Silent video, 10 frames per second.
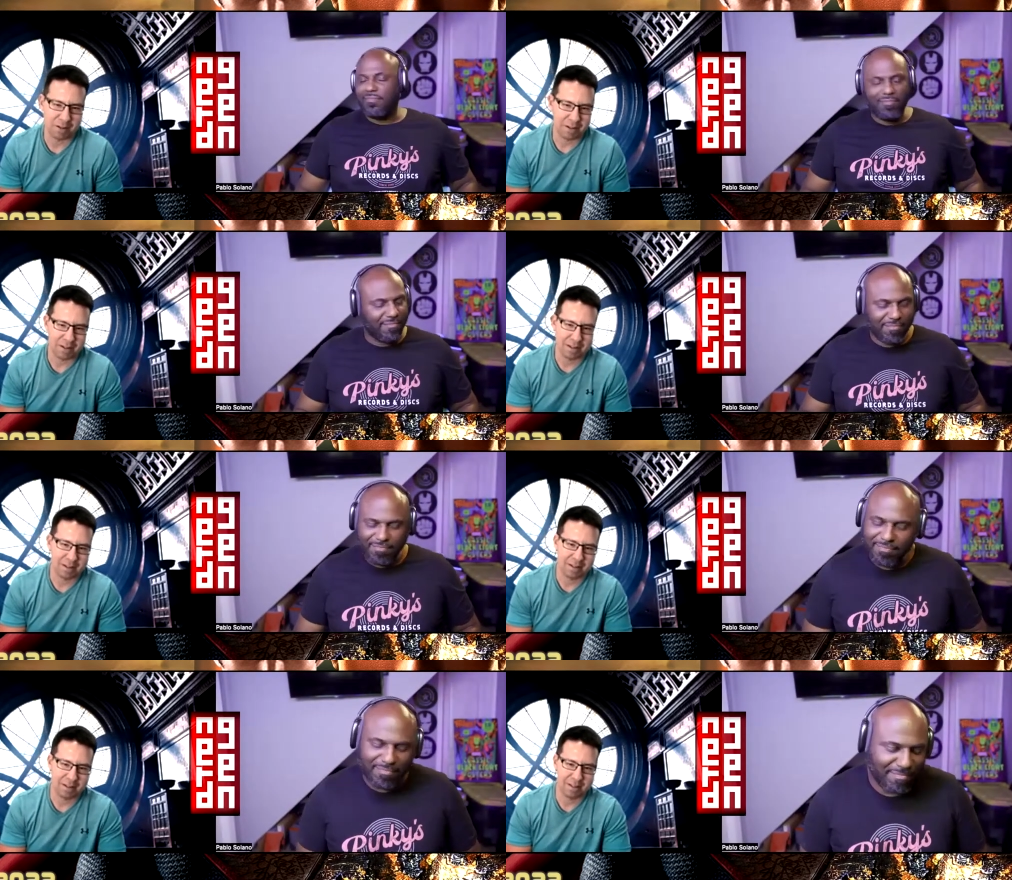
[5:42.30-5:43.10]

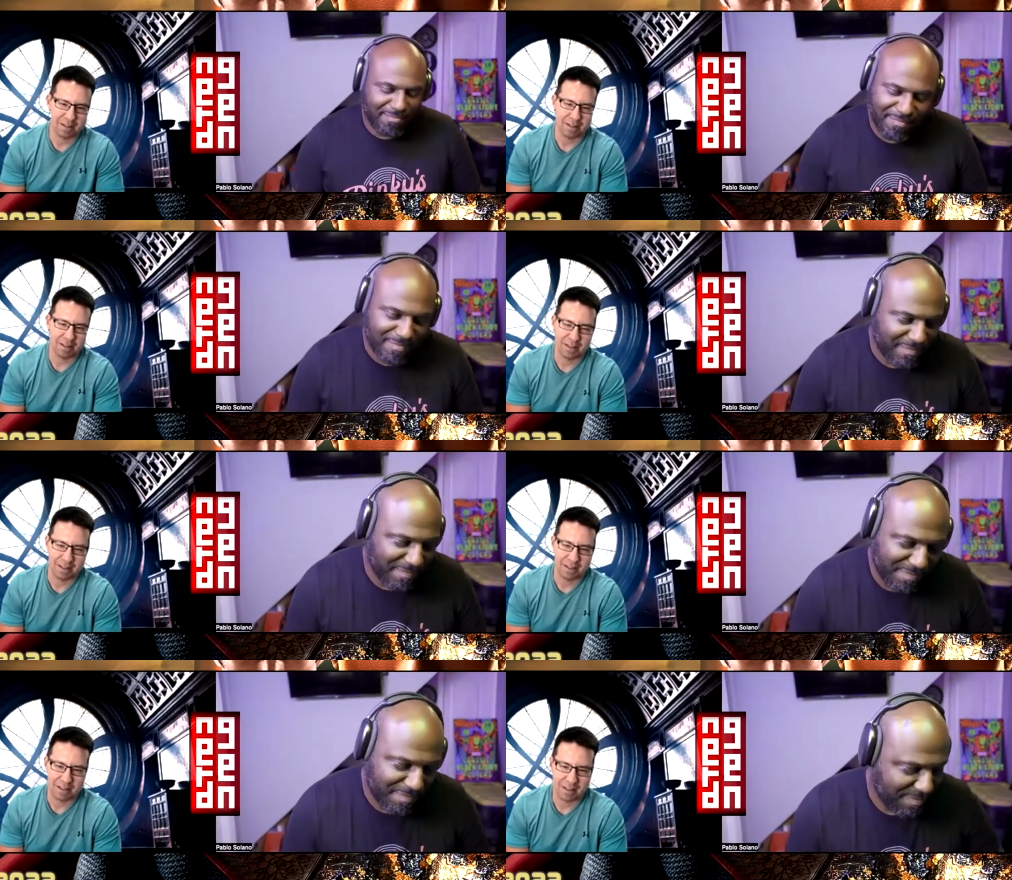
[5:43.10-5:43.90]

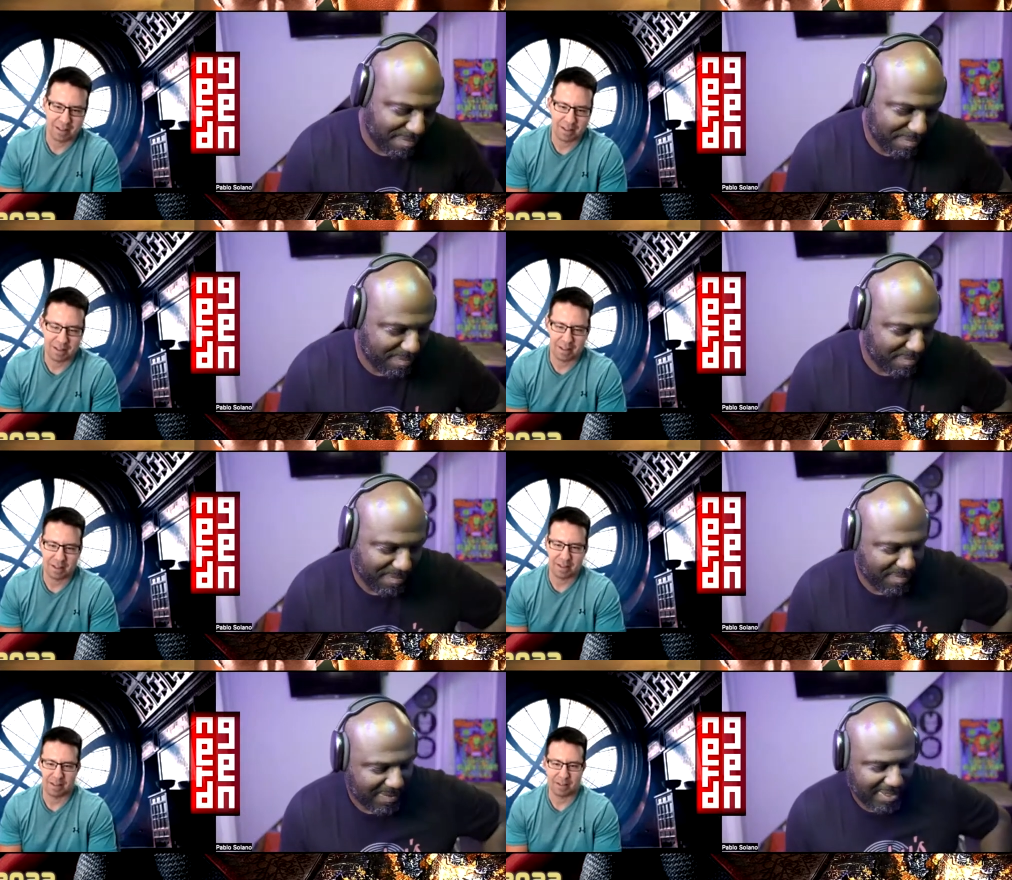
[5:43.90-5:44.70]

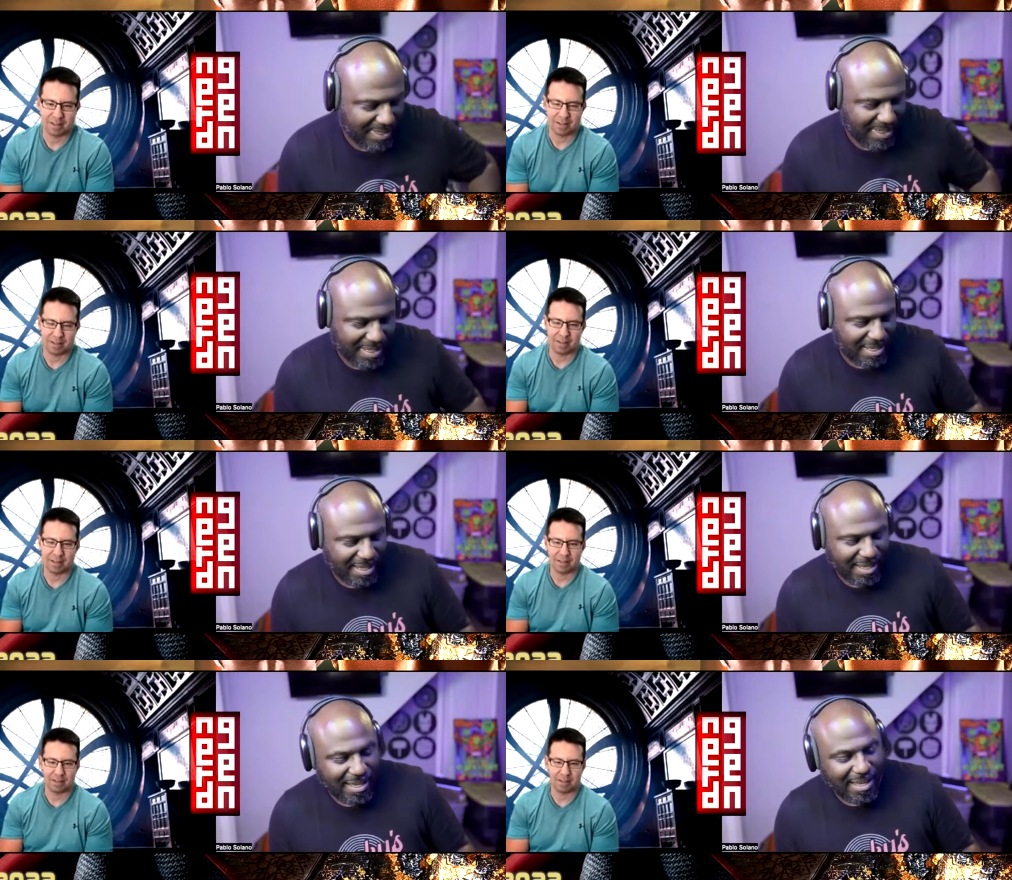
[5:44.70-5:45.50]

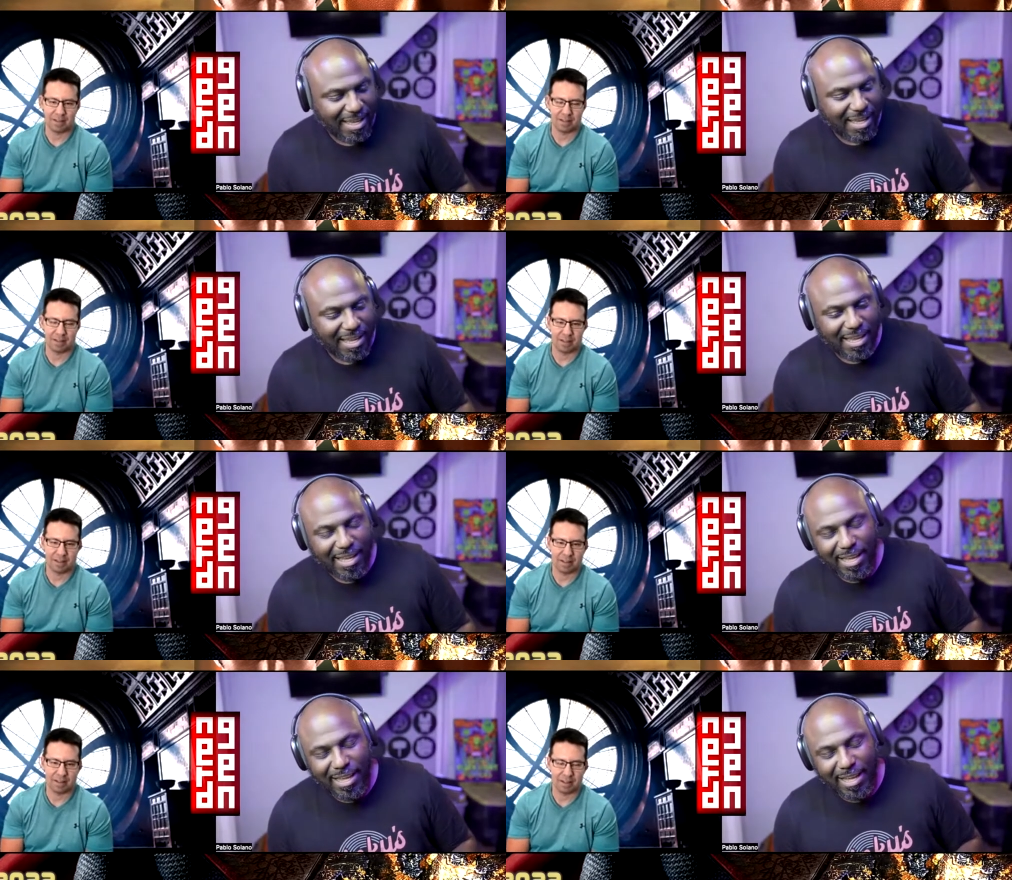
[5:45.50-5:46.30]

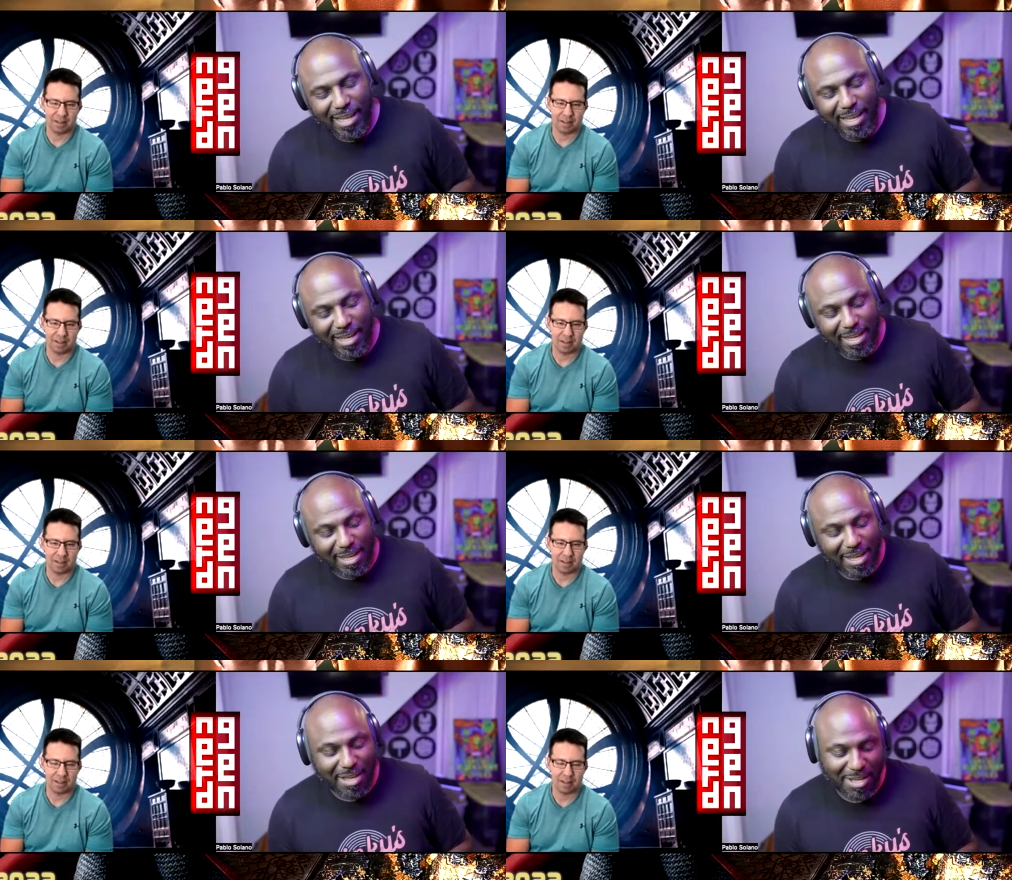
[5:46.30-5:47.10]
[no speech]